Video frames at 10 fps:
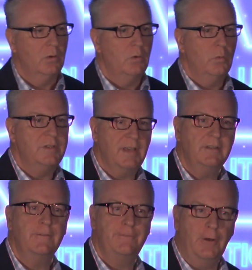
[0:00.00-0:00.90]
We tend
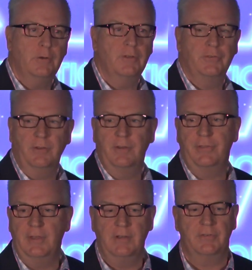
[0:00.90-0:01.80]
to focus on the
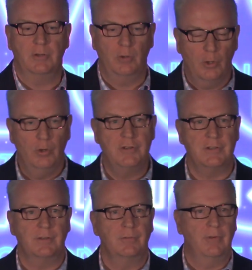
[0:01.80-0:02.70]
things that are
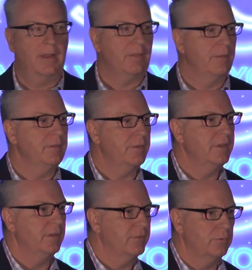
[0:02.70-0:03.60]
urgent rather than the
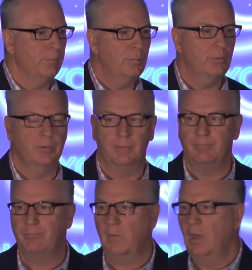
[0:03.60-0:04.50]
things that are important.
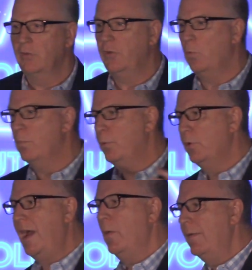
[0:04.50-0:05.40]
So we'll put
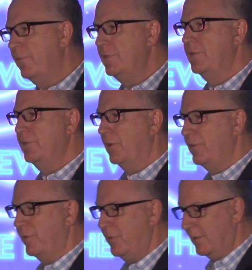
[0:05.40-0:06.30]
our emphasis on
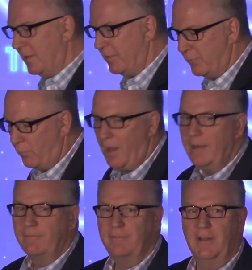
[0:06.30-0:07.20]
the thing that is right
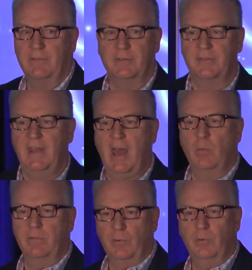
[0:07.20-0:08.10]
in front of us now.
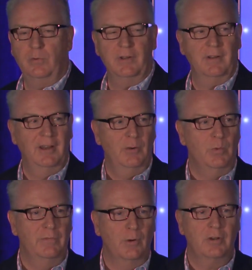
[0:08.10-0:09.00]
We've
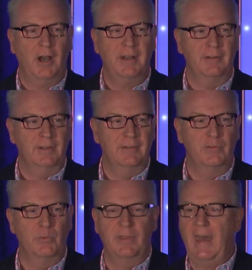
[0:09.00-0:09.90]
all kind of lived
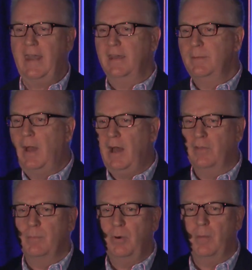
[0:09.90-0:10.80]
with that email
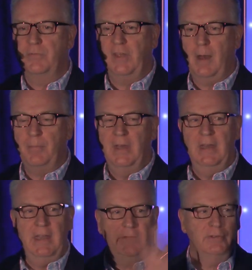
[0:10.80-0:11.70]
that pops up,
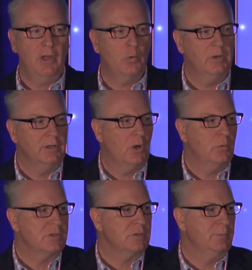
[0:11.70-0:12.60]
even though we know we
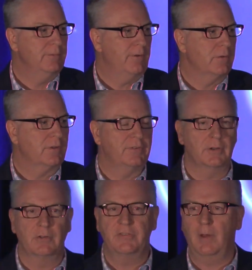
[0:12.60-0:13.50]
should be focusing
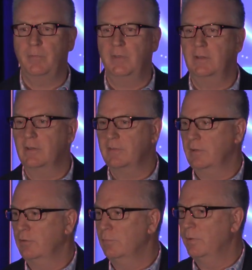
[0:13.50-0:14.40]
on something that's a
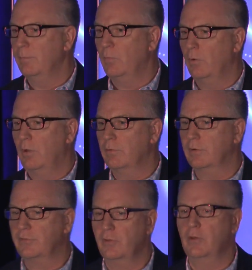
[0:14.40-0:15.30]
little bit more longer
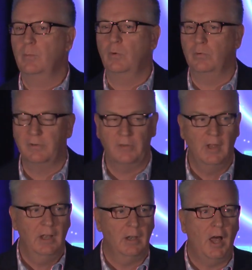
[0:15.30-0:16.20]
term or is
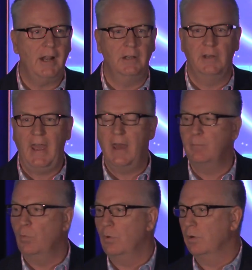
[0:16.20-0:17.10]
likely to add
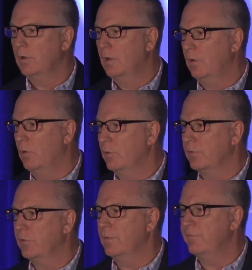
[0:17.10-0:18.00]
more longer
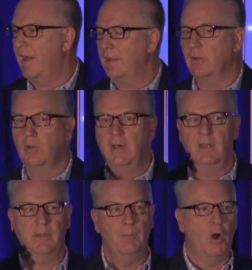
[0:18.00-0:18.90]
term value.
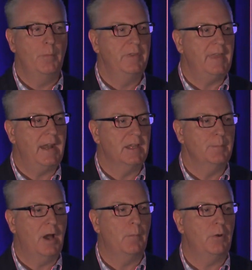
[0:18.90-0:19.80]
The moment that
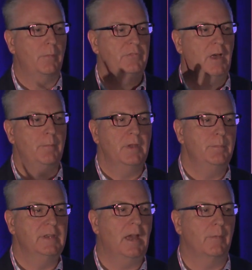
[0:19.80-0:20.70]
email pops up, it
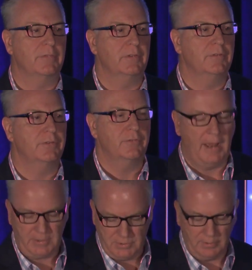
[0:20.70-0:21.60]
becomes a
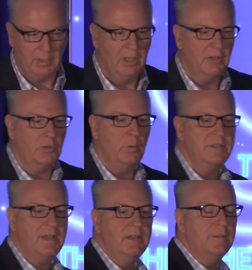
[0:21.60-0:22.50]
distraction. So we
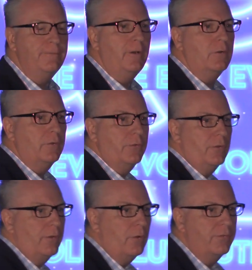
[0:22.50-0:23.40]
tend to focus on
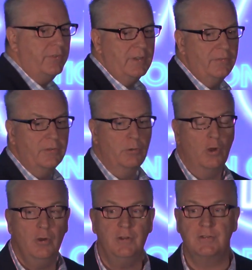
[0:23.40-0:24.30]
those things that are
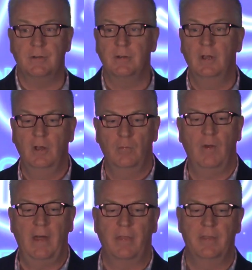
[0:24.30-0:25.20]
urgent
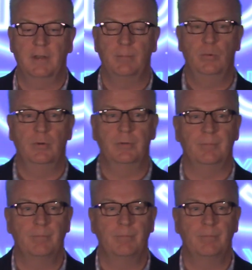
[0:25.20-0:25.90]
rather than important.